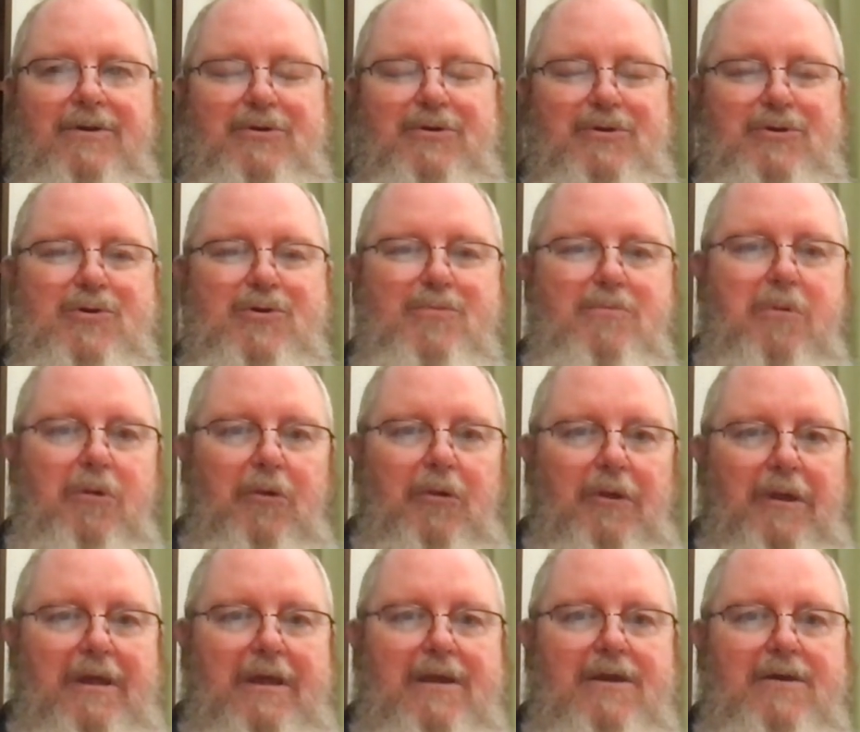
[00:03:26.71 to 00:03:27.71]
Do you
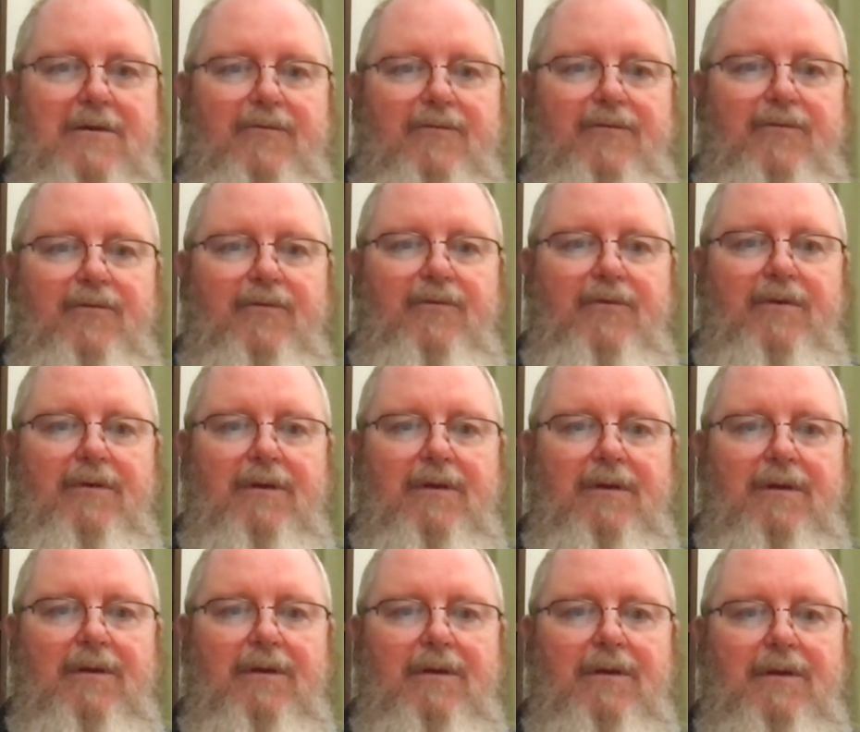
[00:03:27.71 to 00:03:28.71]
believe,
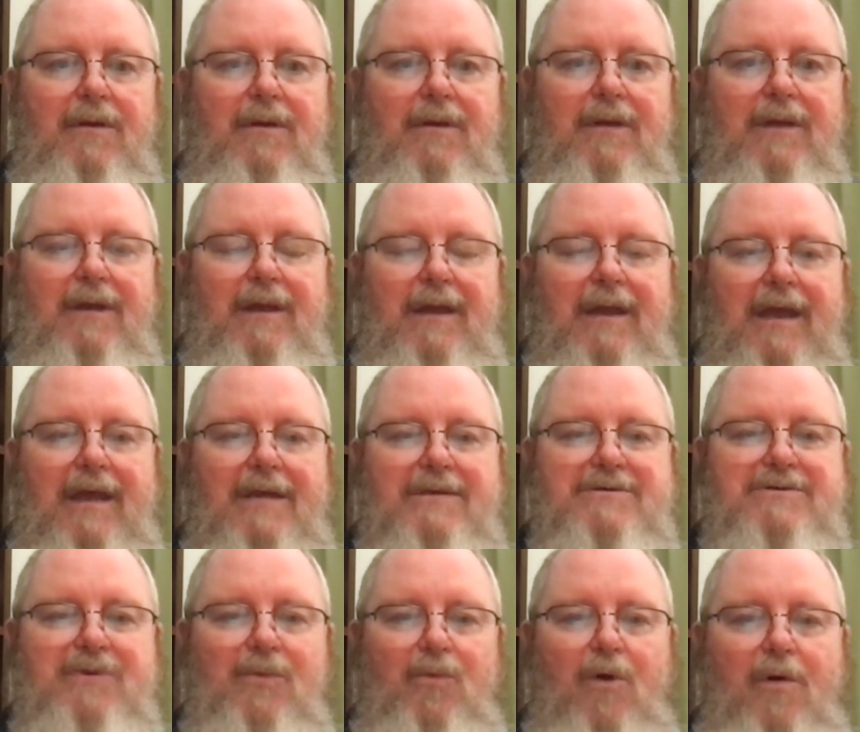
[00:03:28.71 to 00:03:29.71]

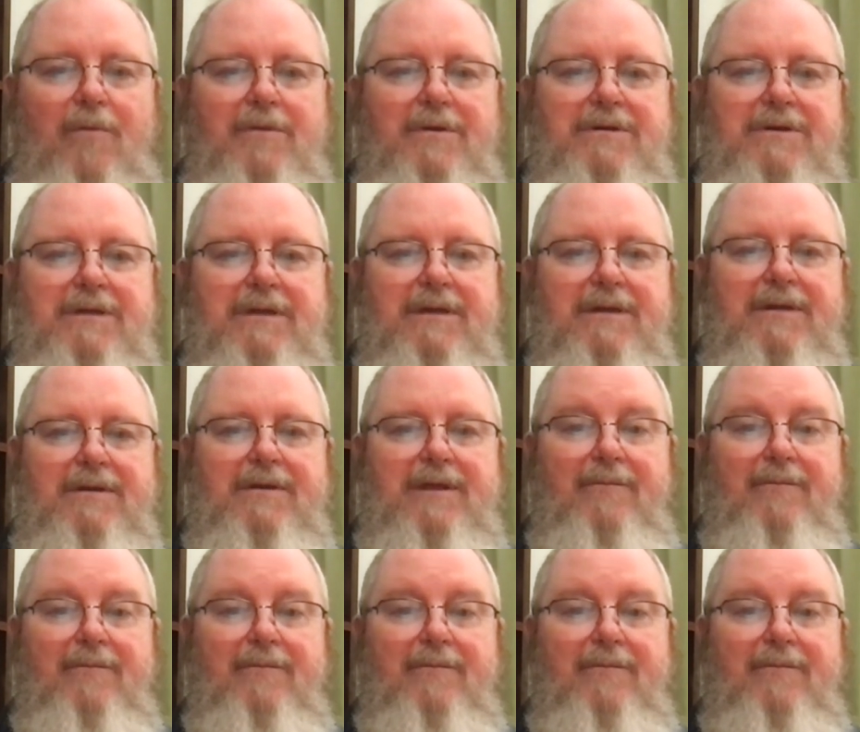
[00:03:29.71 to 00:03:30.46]
as the woman did,